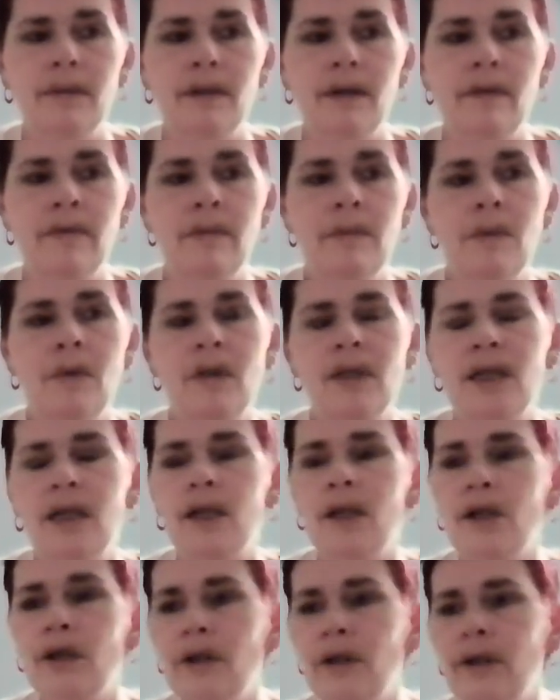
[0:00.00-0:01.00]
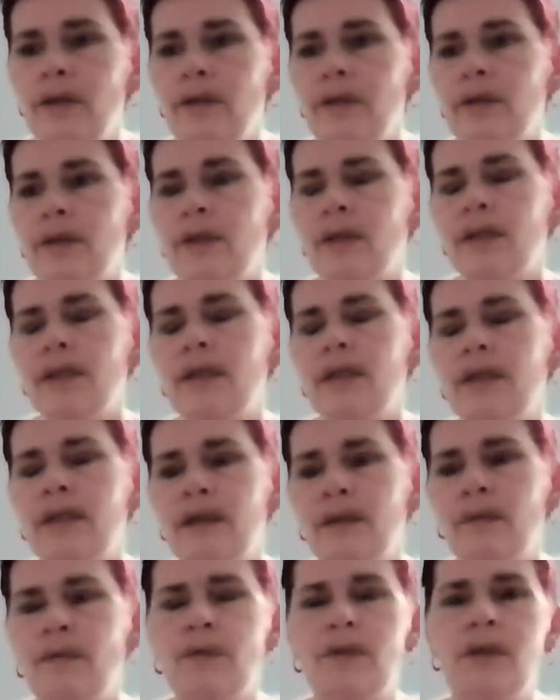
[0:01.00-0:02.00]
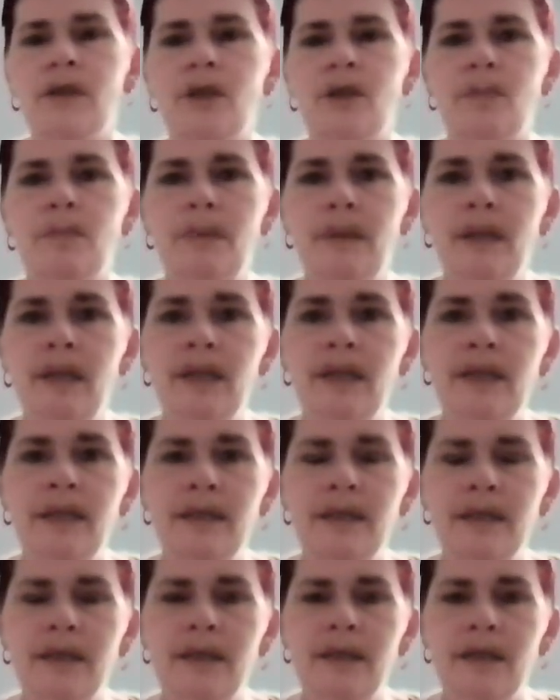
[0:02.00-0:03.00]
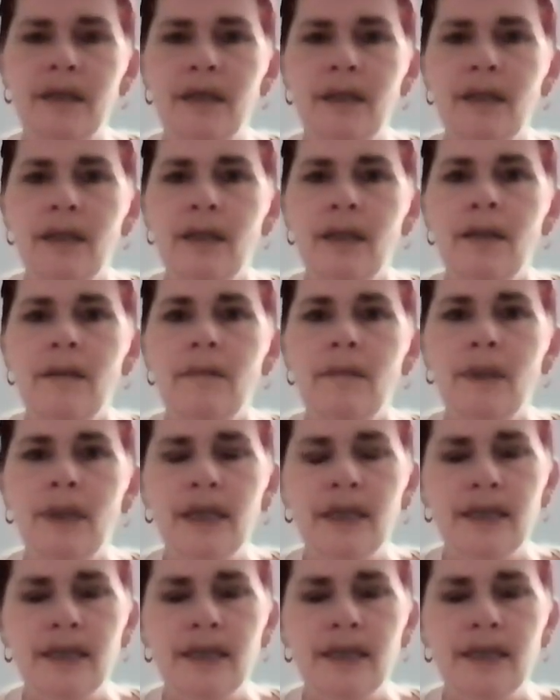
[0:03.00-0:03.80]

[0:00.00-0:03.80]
Everybody learns in different speeds, but